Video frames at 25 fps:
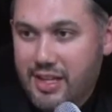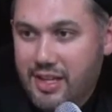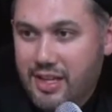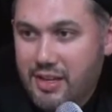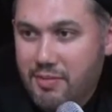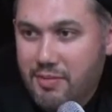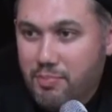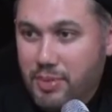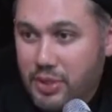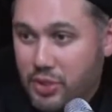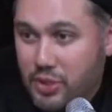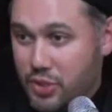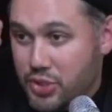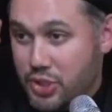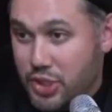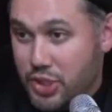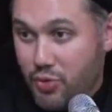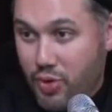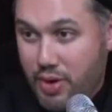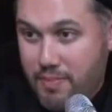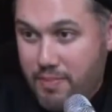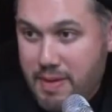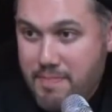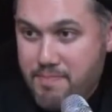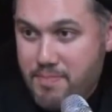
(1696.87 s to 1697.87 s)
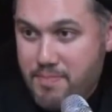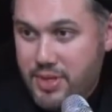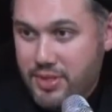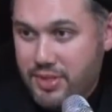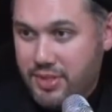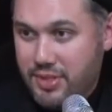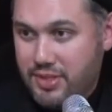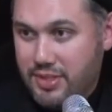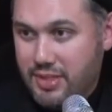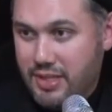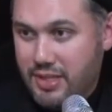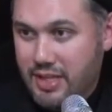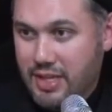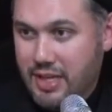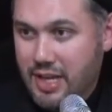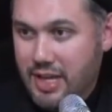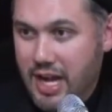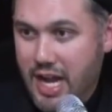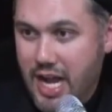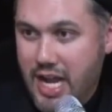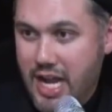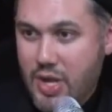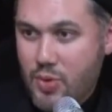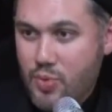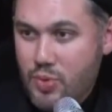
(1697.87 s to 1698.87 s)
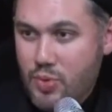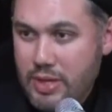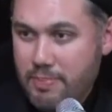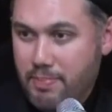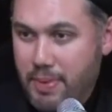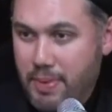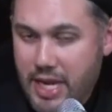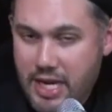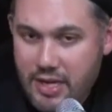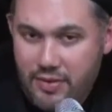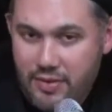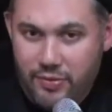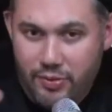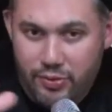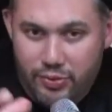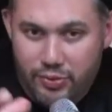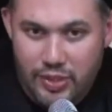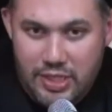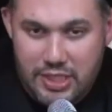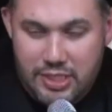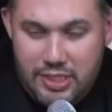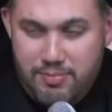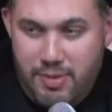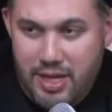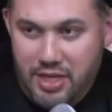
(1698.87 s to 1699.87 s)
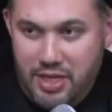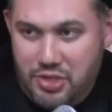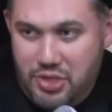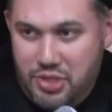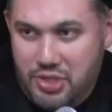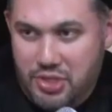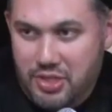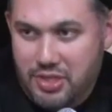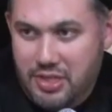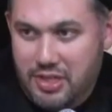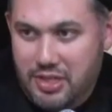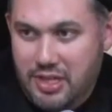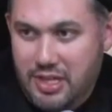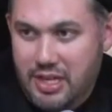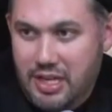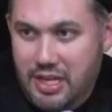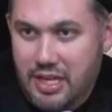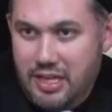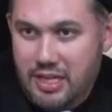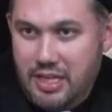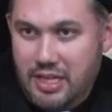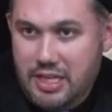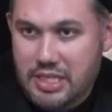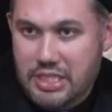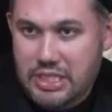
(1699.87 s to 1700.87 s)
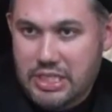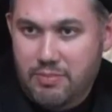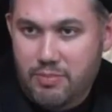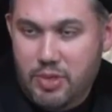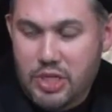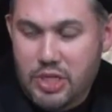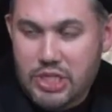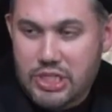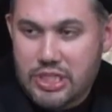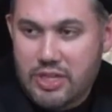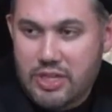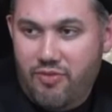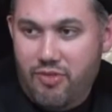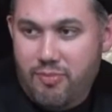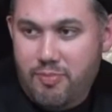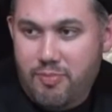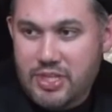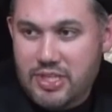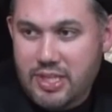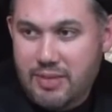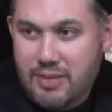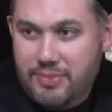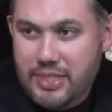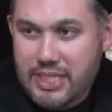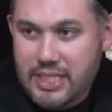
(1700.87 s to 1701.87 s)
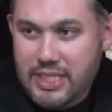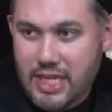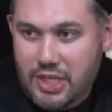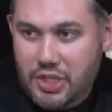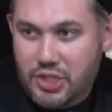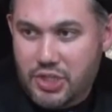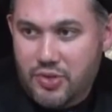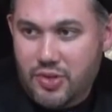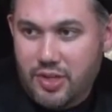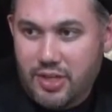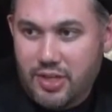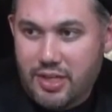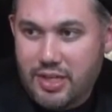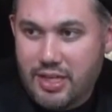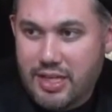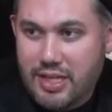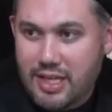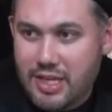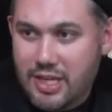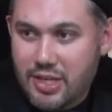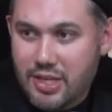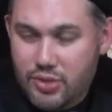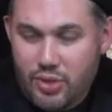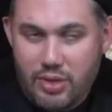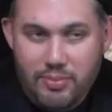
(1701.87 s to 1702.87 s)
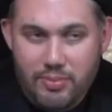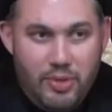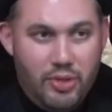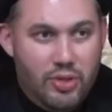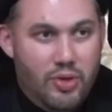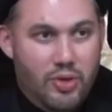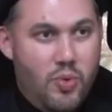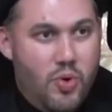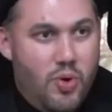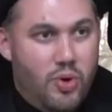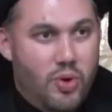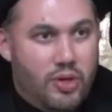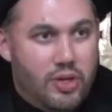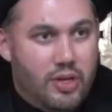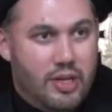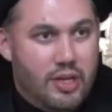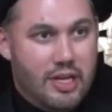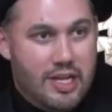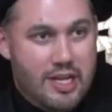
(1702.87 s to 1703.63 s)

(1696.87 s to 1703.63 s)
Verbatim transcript: Because he remembers, I only paid for this much, and here somebody's giving me something extra, so I'm going to walk.